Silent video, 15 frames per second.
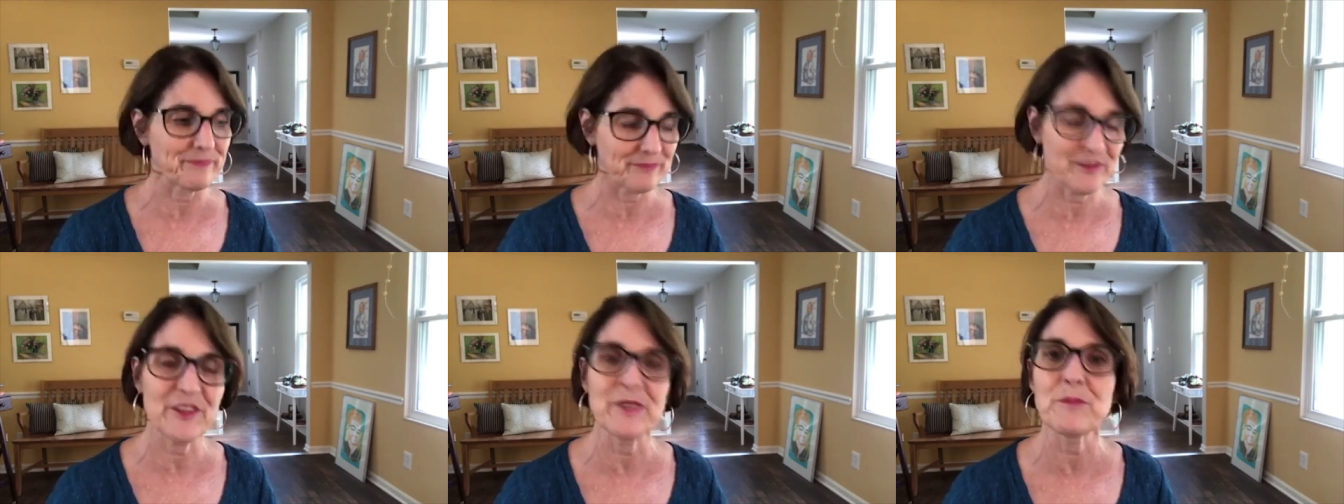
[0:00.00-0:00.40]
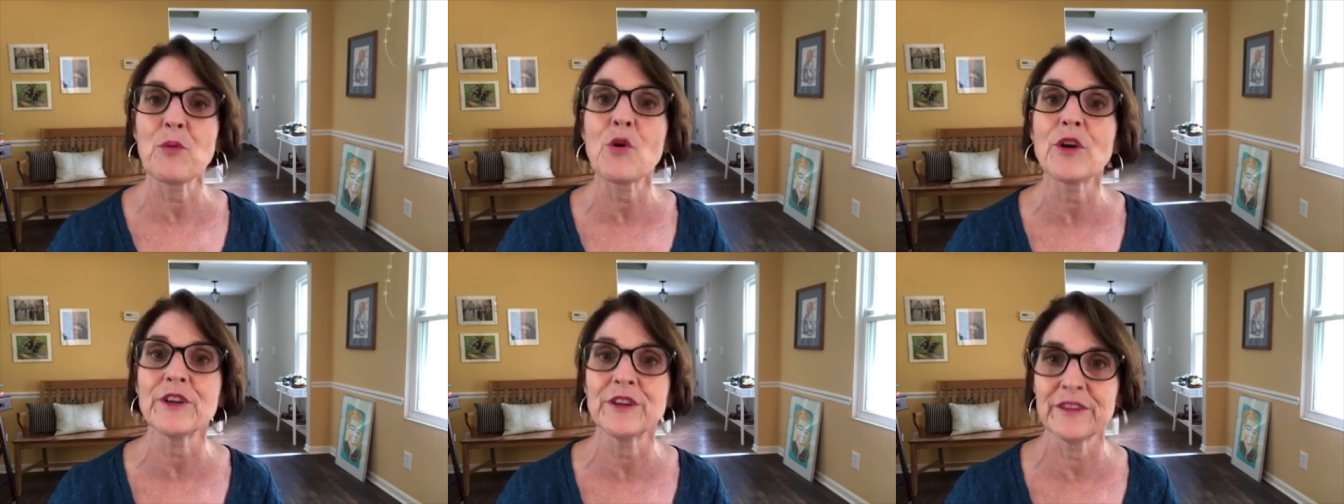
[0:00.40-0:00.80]
It's
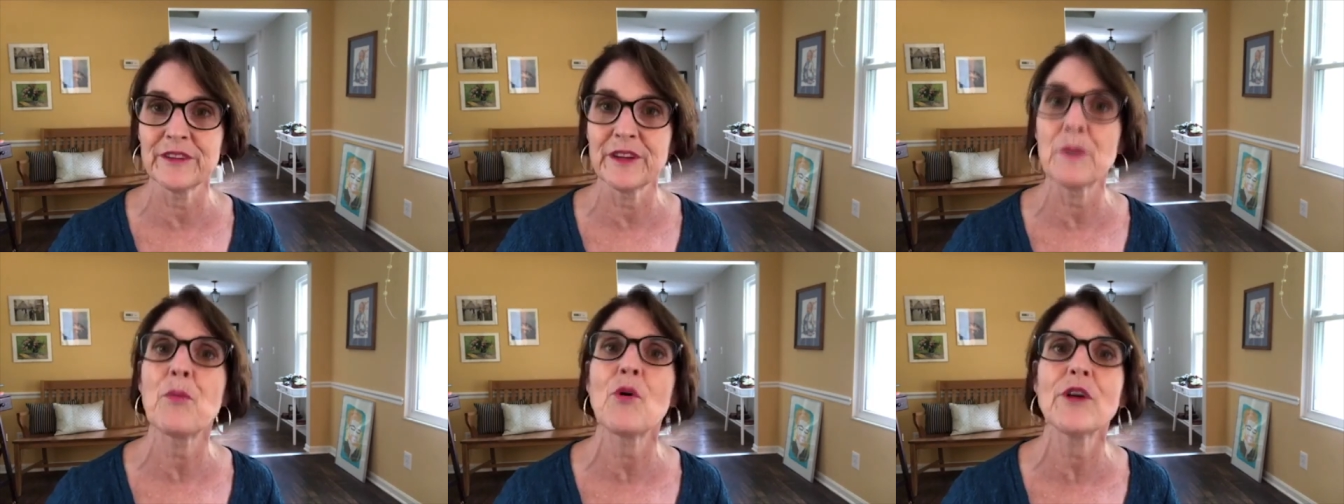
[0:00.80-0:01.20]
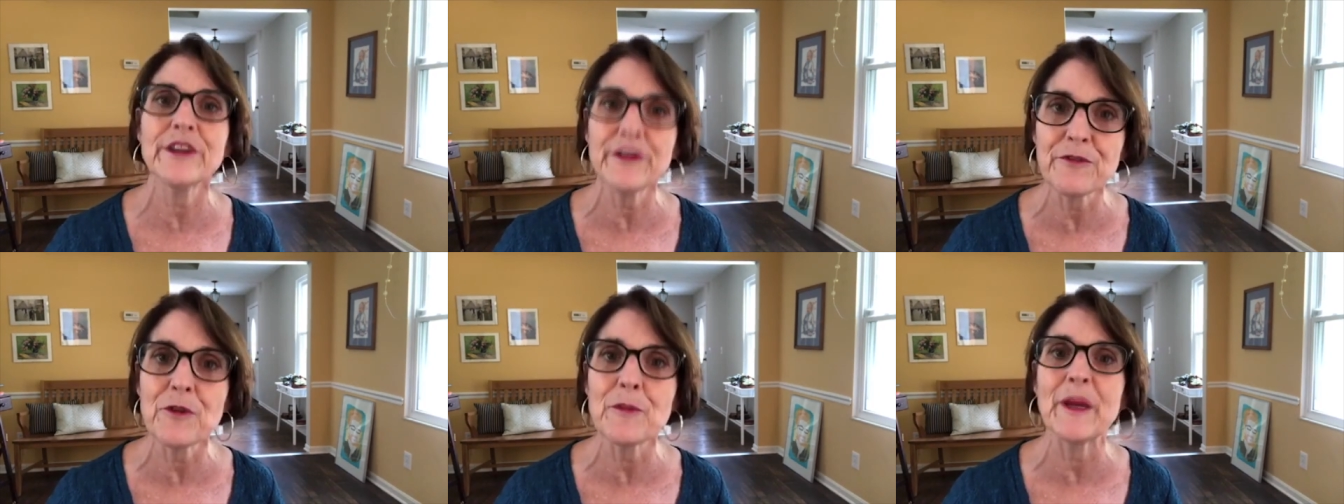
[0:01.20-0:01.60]
important
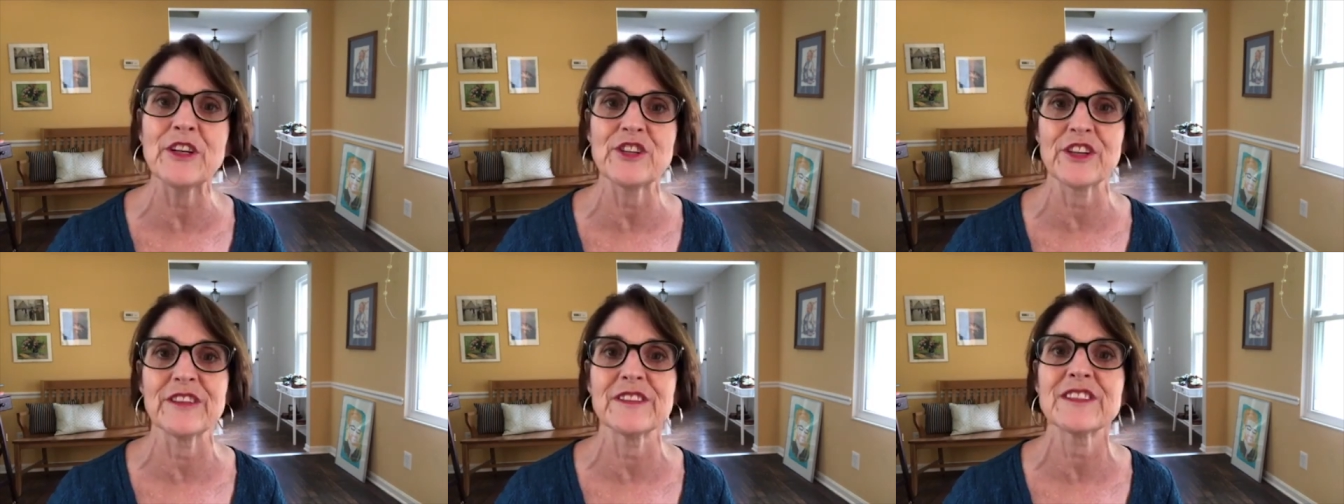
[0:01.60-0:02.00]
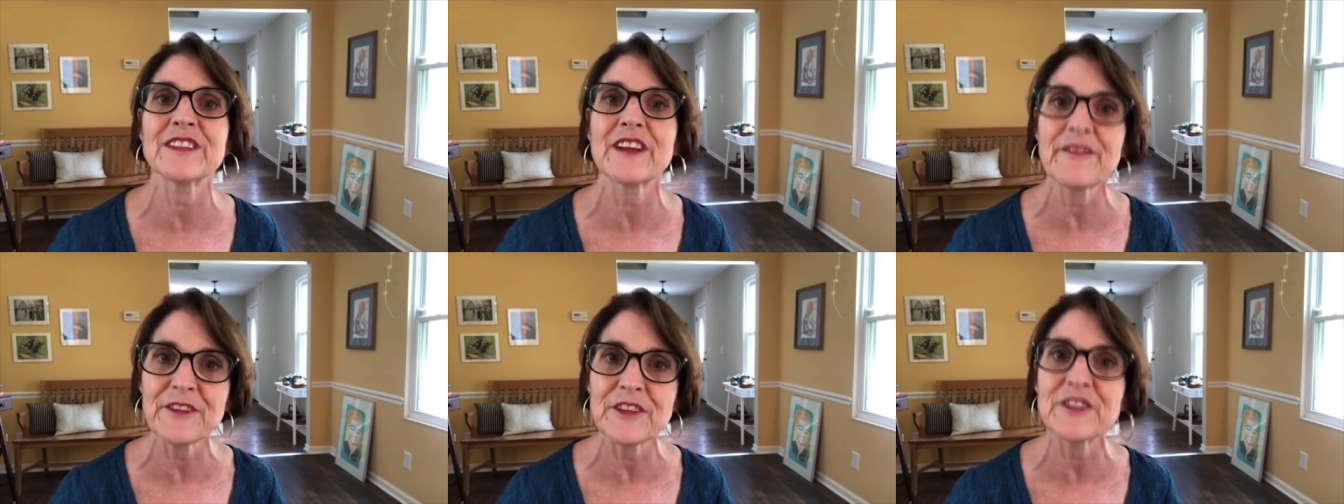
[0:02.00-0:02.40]
information,
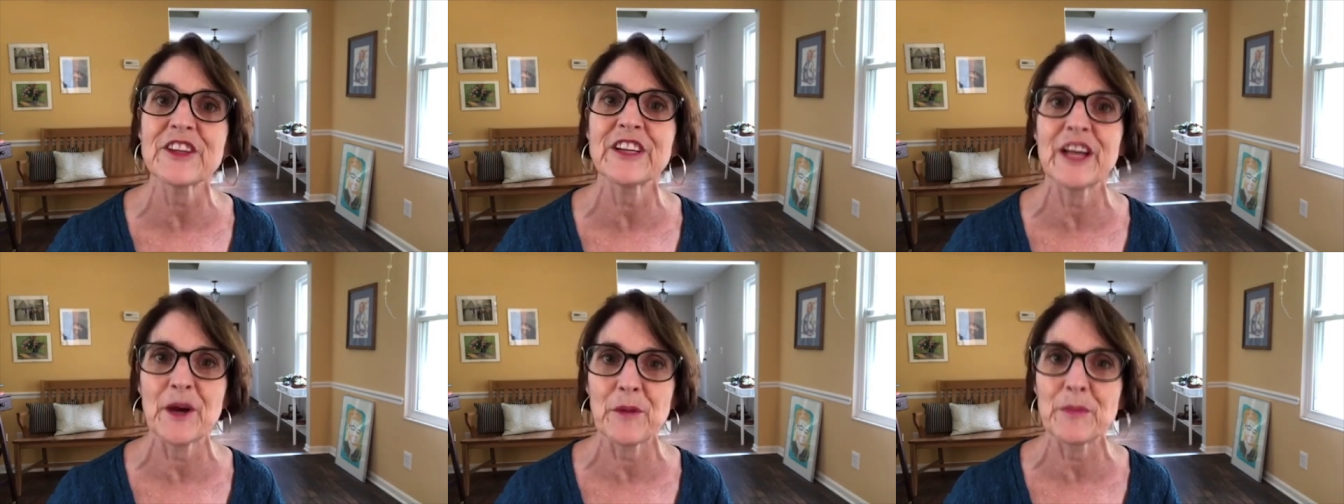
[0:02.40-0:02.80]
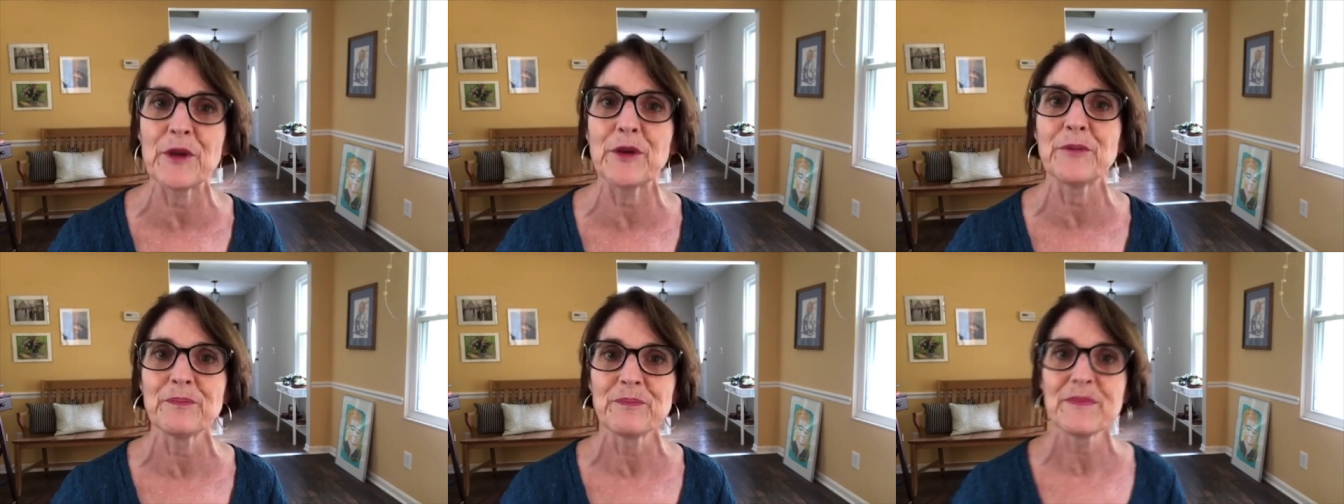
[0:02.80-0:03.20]
stuff that's going to help you.